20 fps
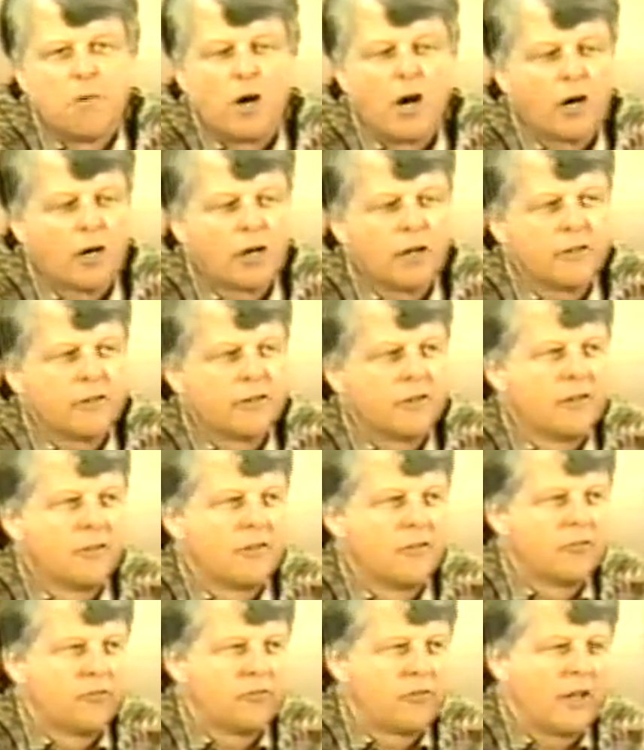market,
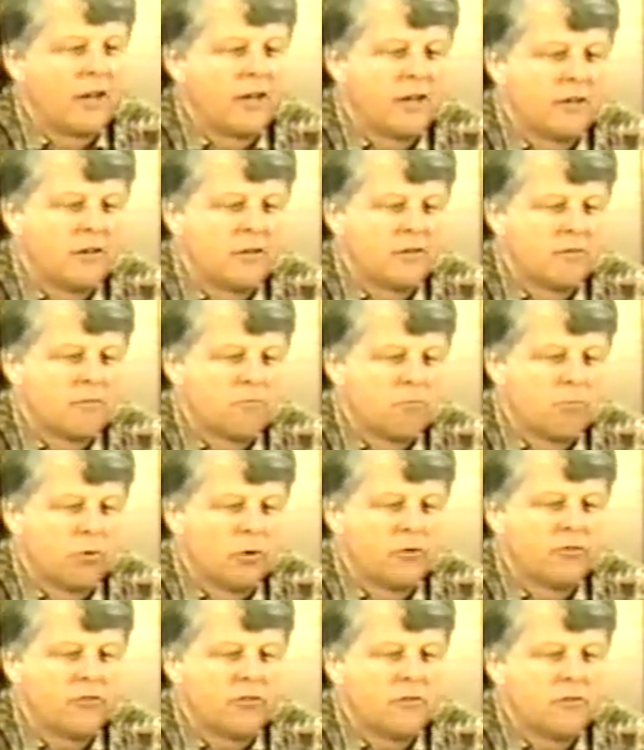Senate,
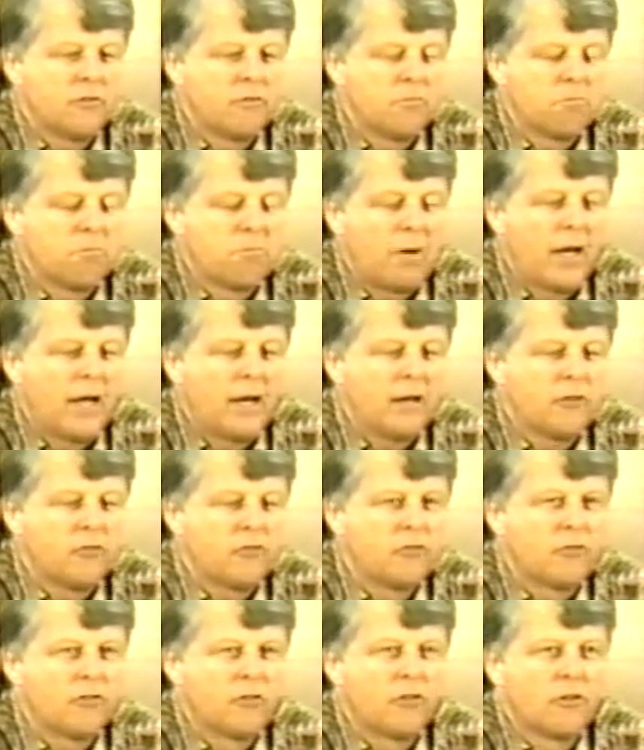prison,
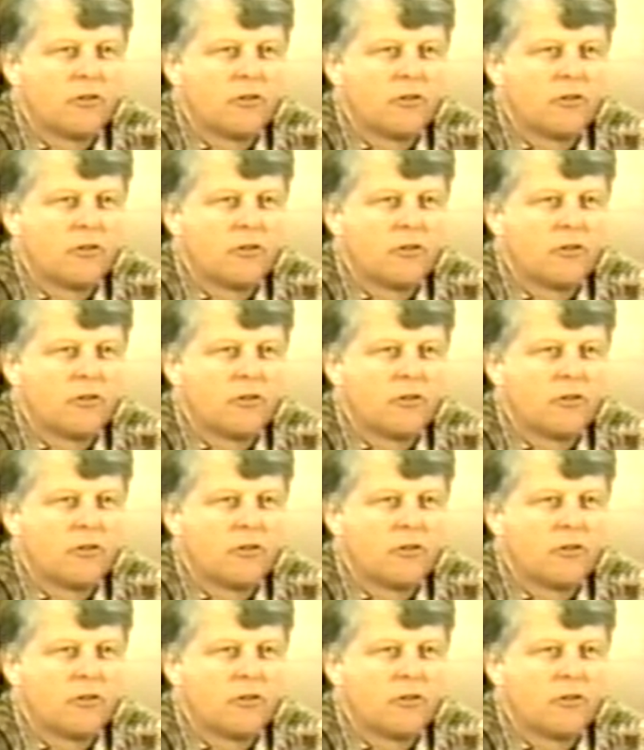palace,